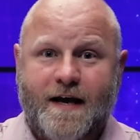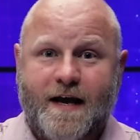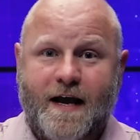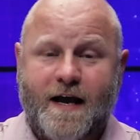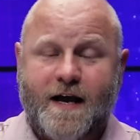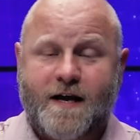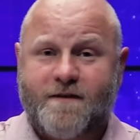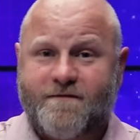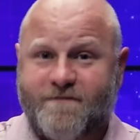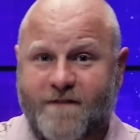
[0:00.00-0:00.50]

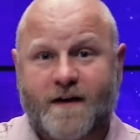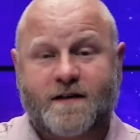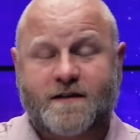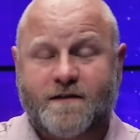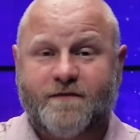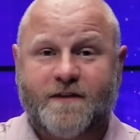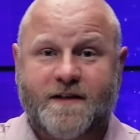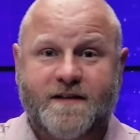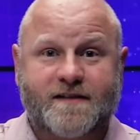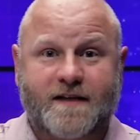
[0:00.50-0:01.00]
and
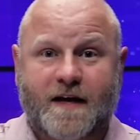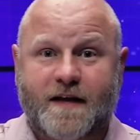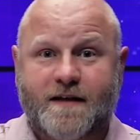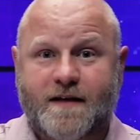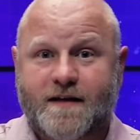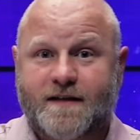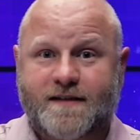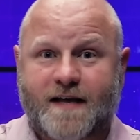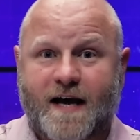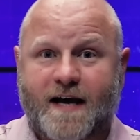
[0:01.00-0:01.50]
effectively say
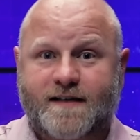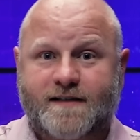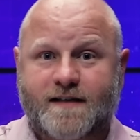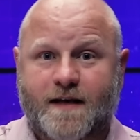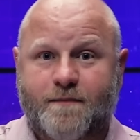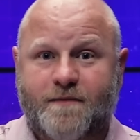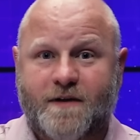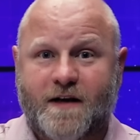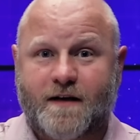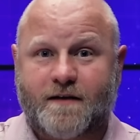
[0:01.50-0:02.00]
the exact
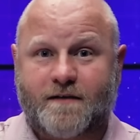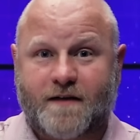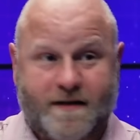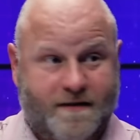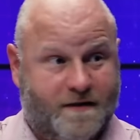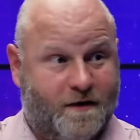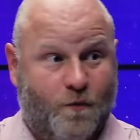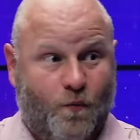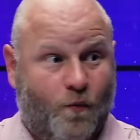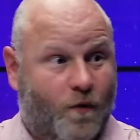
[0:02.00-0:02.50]
same thing like
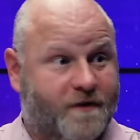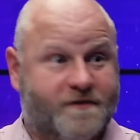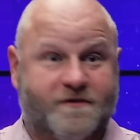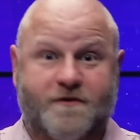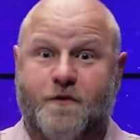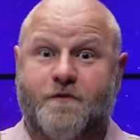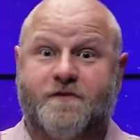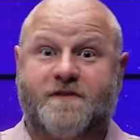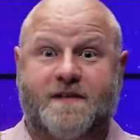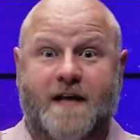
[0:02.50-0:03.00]
there was
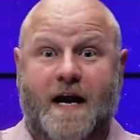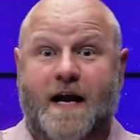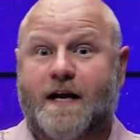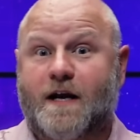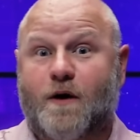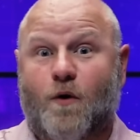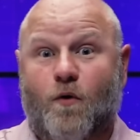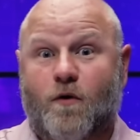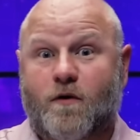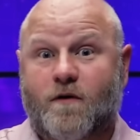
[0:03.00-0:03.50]
no
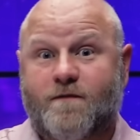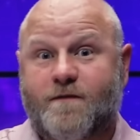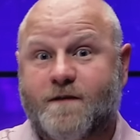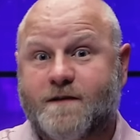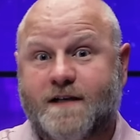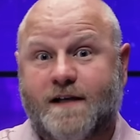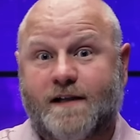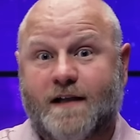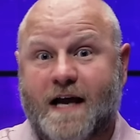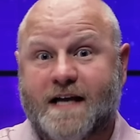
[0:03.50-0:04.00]
standing order for
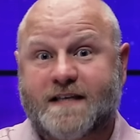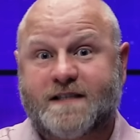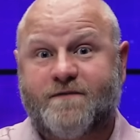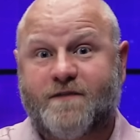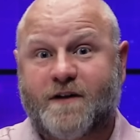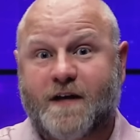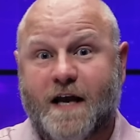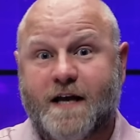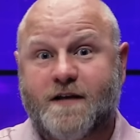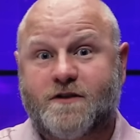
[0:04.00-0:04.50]

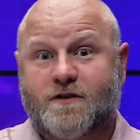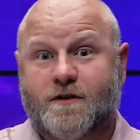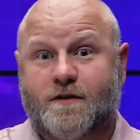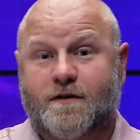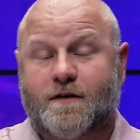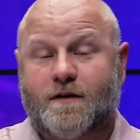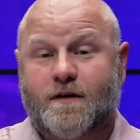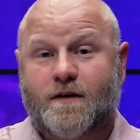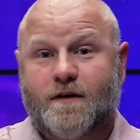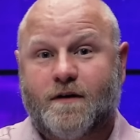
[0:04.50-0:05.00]

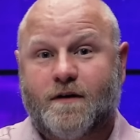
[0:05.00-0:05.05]
declassification.